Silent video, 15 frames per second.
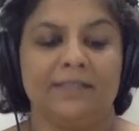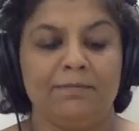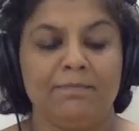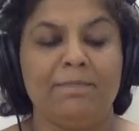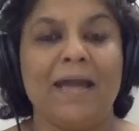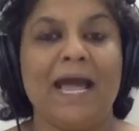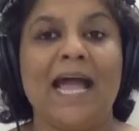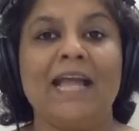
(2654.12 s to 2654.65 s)

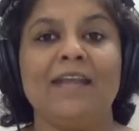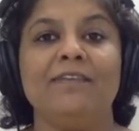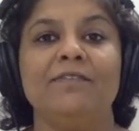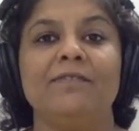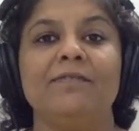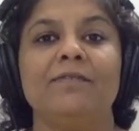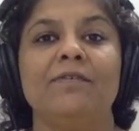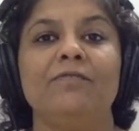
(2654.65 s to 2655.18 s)
Man
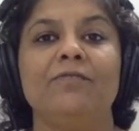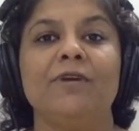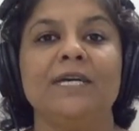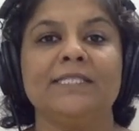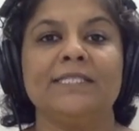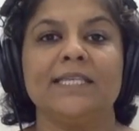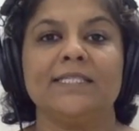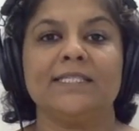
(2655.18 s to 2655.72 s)

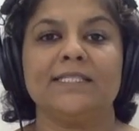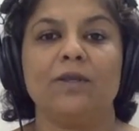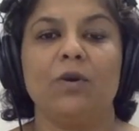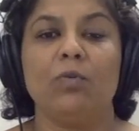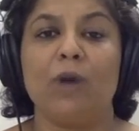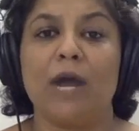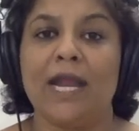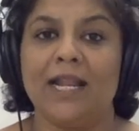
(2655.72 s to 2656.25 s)
versus
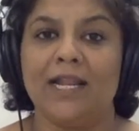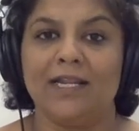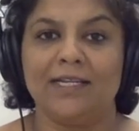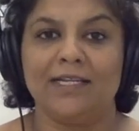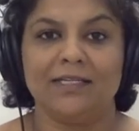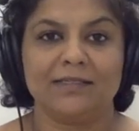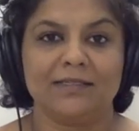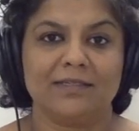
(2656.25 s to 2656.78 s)

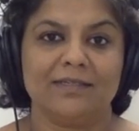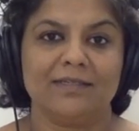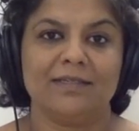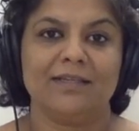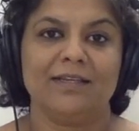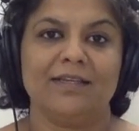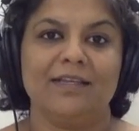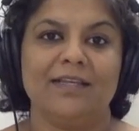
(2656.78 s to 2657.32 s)
wild,
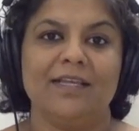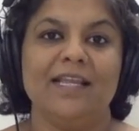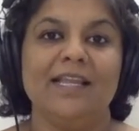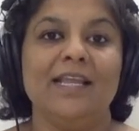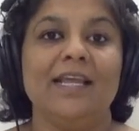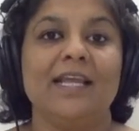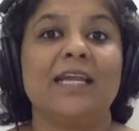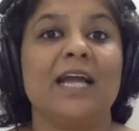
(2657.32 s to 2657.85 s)

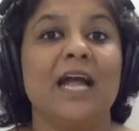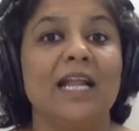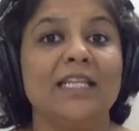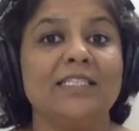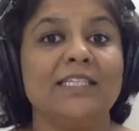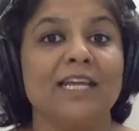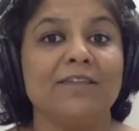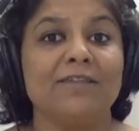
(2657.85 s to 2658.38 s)

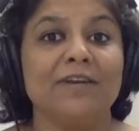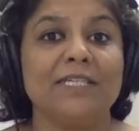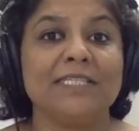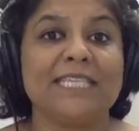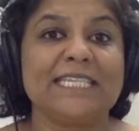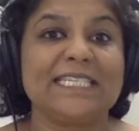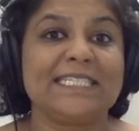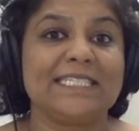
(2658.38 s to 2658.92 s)
culture
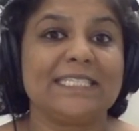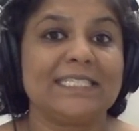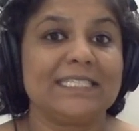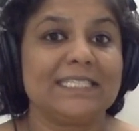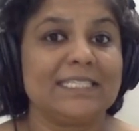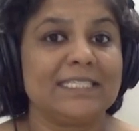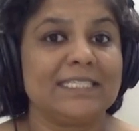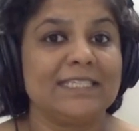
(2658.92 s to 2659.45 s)
versus
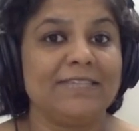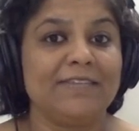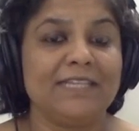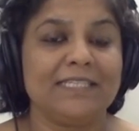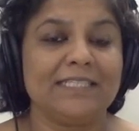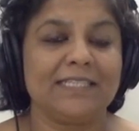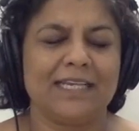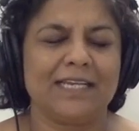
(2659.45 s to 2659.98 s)
civil,
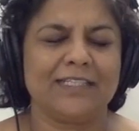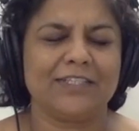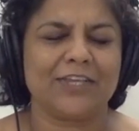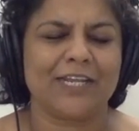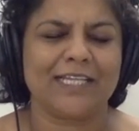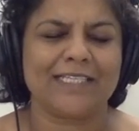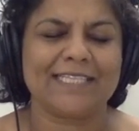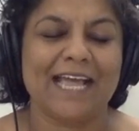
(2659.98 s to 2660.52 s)
uh,
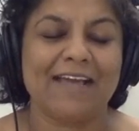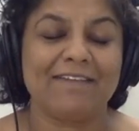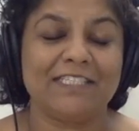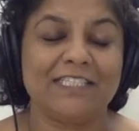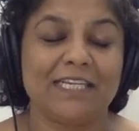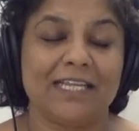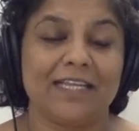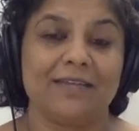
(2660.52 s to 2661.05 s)
sorry,
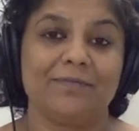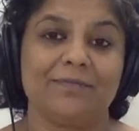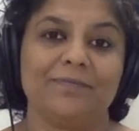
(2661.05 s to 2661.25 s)
savagery.